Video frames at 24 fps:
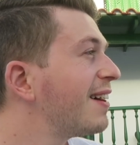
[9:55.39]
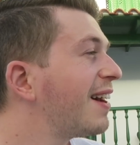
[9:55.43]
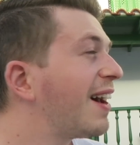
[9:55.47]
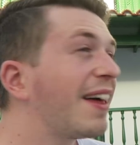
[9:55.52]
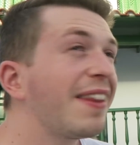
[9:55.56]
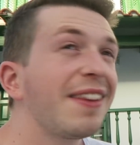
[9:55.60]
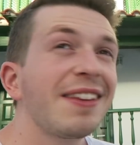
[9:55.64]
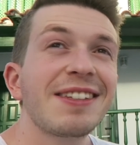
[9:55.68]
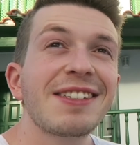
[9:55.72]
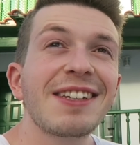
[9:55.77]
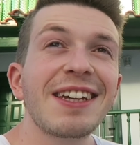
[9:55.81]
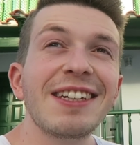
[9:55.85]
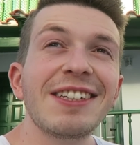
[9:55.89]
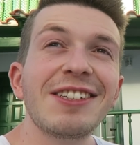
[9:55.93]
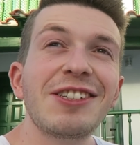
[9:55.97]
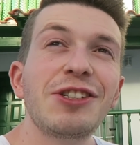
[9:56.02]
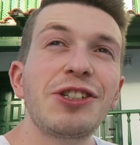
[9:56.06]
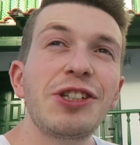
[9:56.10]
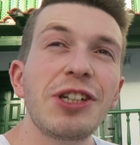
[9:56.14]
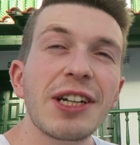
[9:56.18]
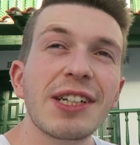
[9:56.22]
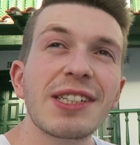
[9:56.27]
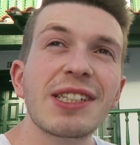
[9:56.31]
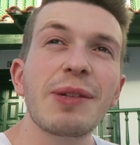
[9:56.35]
And the sun is
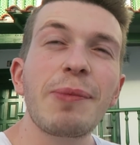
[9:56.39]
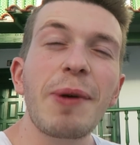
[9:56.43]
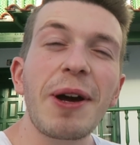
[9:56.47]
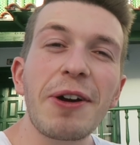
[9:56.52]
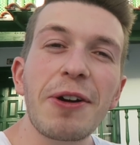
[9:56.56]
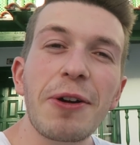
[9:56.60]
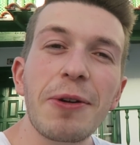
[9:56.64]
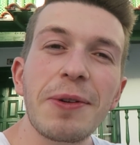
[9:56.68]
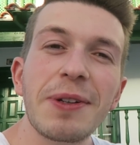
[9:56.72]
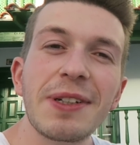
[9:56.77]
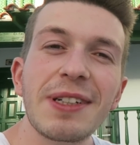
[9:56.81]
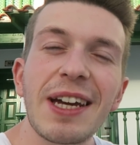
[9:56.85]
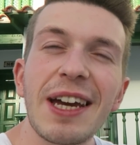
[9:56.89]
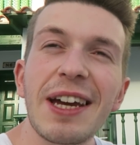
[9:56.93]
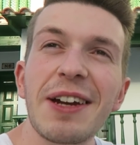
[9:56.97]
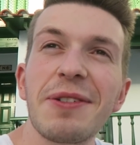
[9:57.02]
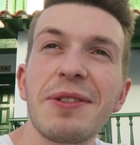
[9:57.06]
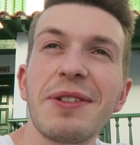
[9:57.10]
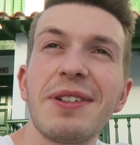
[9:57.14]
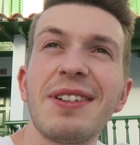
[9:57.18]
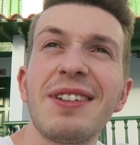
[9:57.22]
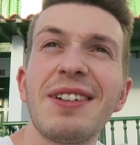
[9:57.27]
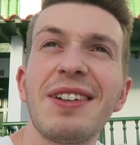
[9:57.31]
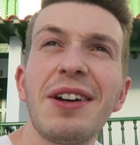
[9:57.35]
just about going
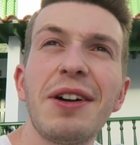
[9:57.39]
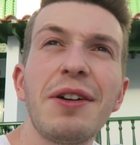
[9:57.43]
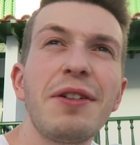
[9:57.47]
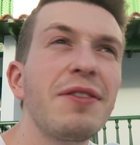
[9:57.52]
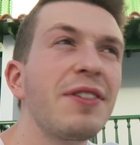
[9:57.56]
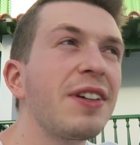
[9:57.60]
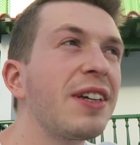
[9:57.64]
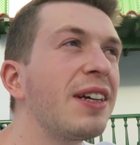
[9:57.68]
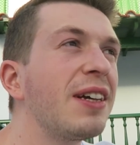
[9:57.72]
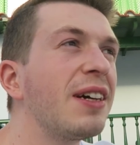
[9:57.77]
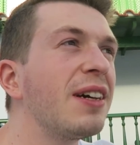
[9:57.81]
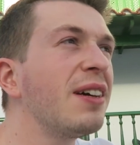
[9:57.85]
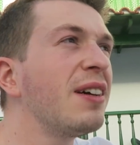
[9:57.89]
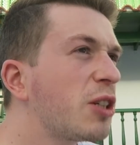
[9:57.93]
down over here.